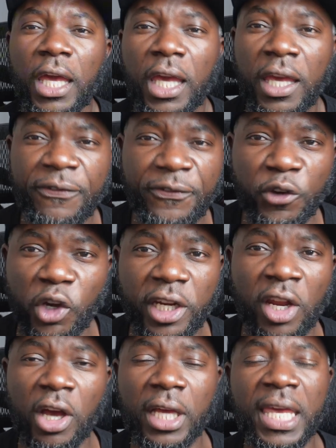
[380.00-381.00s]
If
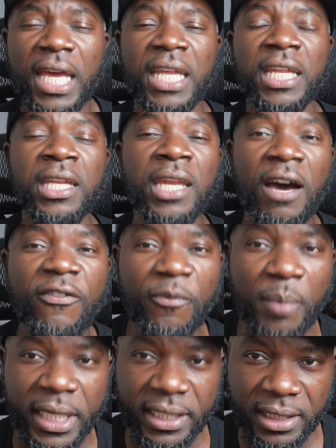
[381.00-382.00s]
you're not getting enough
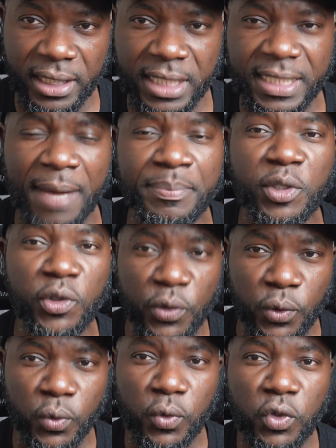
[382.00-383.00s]
money, it's up to
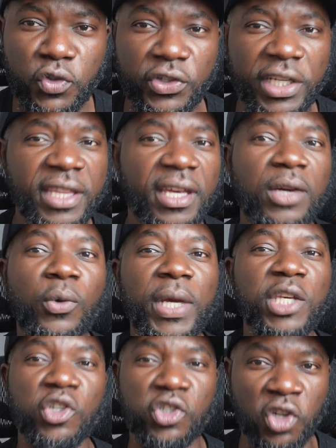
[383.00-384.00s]
you to either
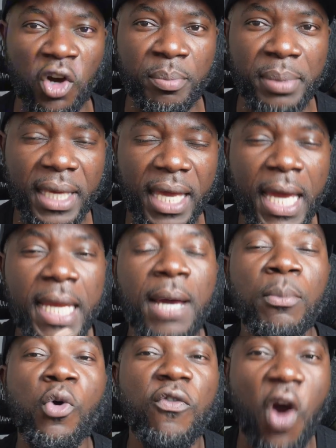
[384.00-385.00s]
quit your job and
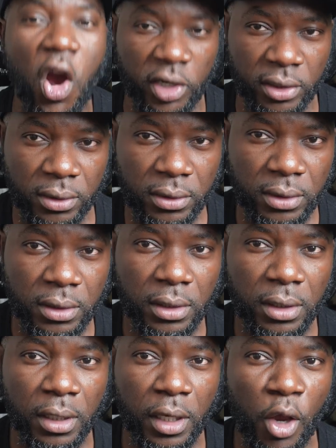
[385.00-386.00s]
then move on.
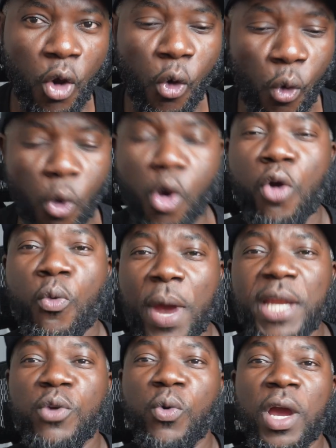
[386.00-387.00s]
Or
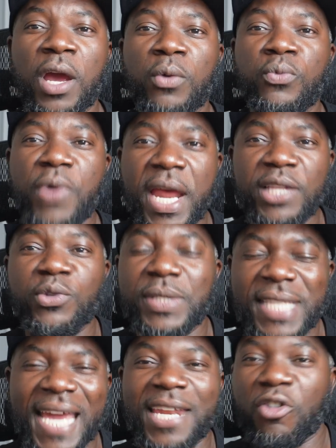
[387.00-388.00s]
when you were ready to
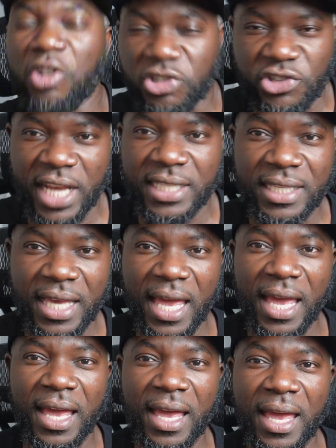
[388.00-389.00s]
sign the contract,
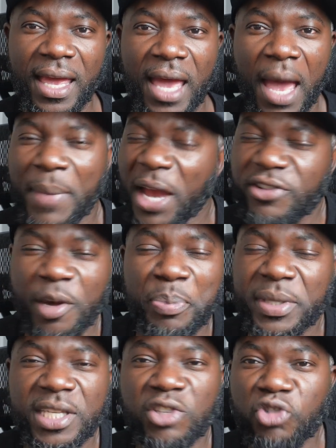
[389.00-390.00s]
I'm
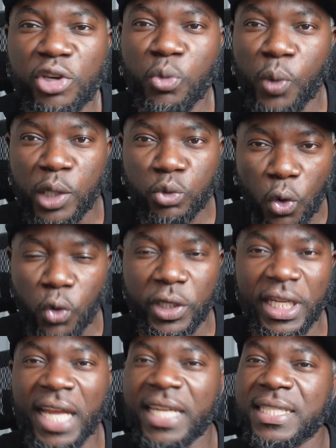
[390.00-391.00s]
100% sure you were
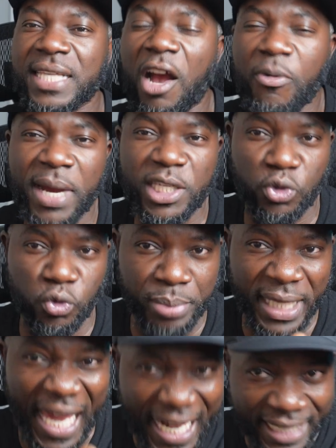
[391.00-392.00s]
told that this is how much you'll
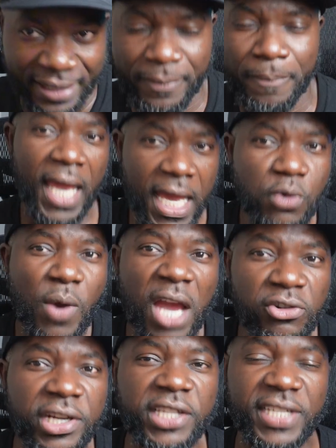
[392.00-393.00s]
be getting. And you
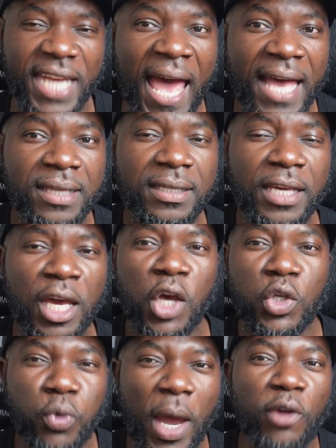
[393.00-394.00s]
agreed to that.
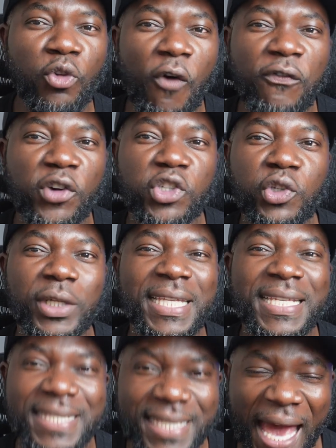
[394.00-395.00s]
So I know for sure
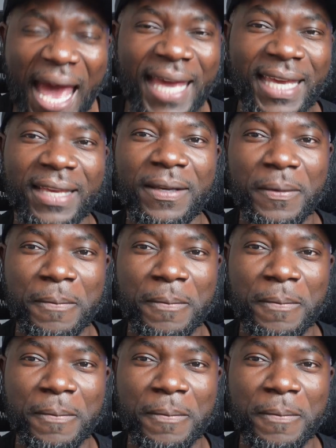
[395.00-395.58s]
this guy